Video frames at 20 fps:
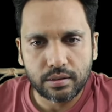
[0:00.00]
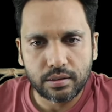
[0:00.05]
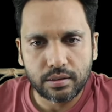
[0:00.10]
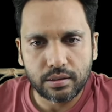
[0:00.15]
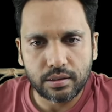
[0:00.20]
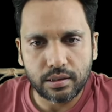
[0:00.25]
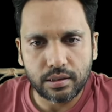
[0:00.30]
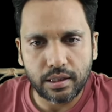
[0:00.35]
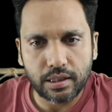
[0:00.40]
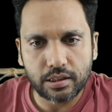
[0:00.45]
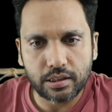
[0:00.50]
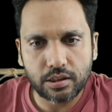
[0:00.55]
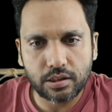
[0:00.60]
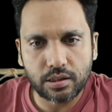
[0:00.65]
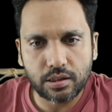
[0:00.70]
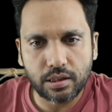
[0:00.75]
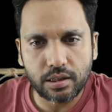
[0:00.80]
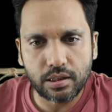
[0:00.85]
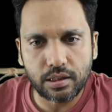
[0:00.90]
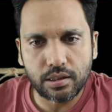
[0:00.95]

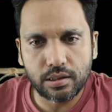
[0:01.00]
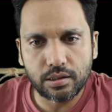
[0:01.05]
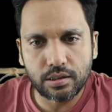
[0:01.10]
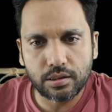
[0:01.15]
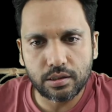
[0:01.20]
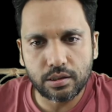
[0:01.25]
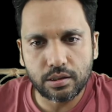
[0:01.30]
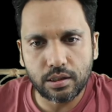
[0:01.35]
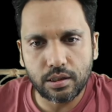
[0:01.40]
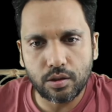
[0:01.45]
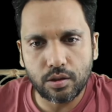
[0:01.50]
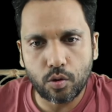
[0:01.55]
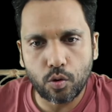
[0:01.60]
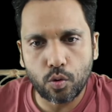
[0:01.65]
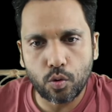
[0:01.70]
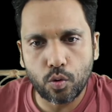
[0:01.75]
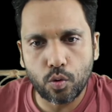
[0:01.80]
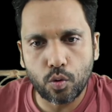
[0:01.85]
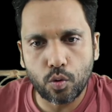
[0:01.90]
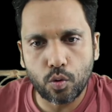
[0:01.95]

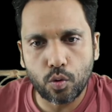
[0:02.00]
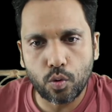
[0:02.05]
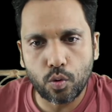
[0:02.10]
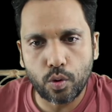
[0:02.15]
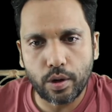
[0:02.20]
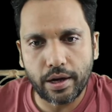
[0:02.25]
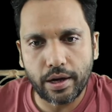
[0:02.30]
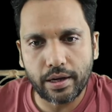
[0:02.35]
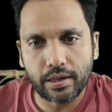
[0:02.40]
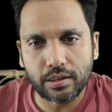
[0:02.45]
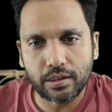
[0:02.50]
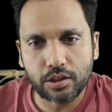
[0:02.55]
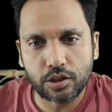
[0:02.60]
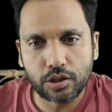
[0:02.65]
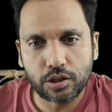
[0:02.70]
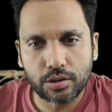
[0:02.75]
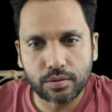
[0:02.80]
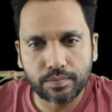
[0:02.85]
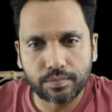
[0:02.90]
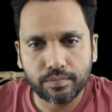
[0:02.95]

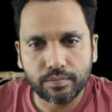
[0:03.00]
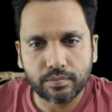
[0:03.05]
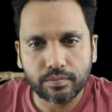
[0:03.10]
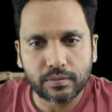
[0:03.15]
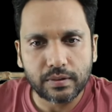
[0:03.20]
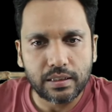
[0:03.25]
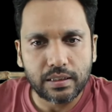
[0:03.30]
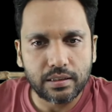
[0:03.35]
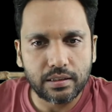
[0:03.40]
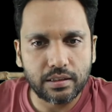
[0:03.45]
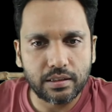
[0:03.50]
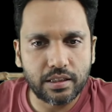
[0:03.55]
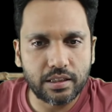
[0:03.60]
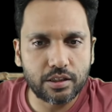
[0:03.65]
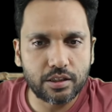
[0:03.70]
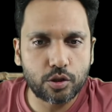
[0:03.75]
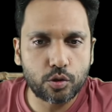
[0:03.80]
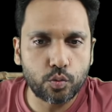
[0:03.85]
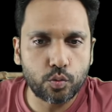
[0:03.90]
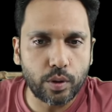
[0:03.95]
CH3COOH.
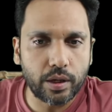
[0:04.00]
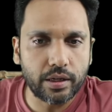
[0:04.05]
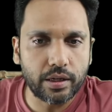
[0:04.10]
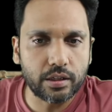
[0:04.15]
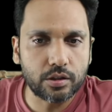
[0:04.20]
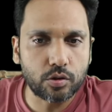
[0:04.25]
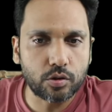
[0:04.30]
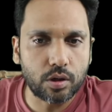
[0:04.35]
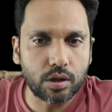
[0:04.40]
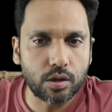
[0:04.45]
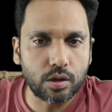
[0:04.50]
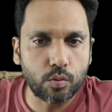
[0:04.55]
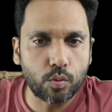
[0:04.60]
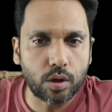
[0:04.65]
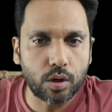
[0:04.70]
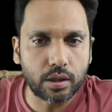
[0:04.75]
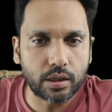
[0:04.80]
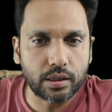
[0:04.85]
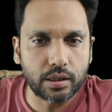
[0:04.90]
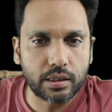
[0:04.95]
This, when dissolved in
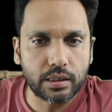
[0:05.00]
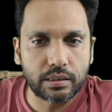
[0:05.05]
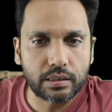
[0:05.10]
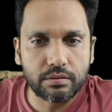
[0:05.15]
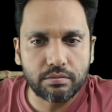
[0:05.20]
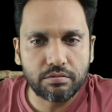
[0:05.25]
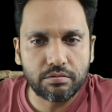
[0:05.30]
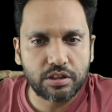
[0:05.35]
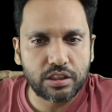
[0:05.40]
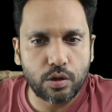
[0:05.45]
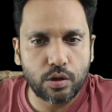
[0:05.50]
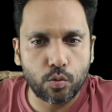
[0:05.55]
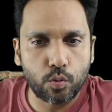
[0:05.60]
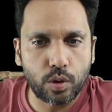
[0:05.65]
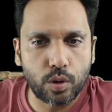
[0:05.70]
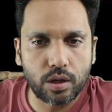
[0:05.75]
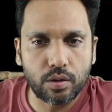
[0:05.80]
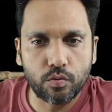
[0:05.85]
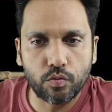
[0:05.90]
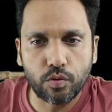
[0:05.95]
water, say
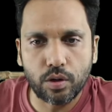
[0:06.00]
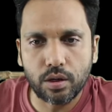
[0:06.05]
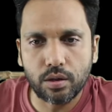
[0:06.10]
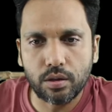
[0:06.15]
1